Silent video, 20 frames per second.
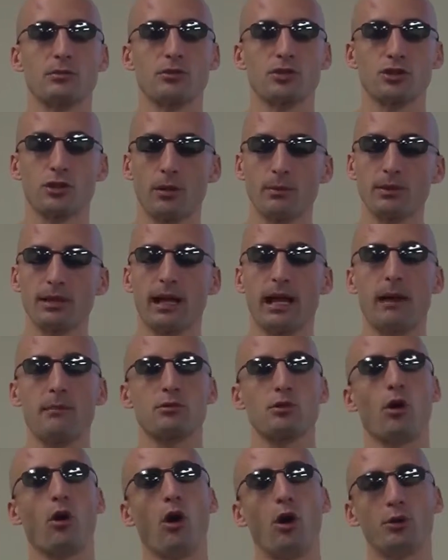
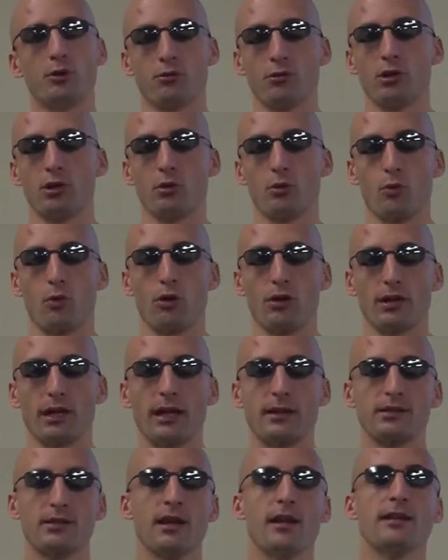sometimes altering your
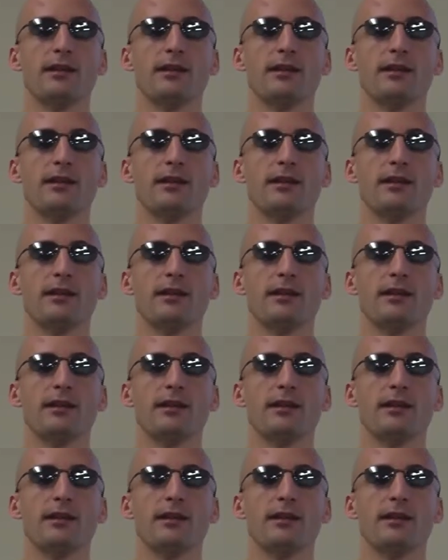workouts.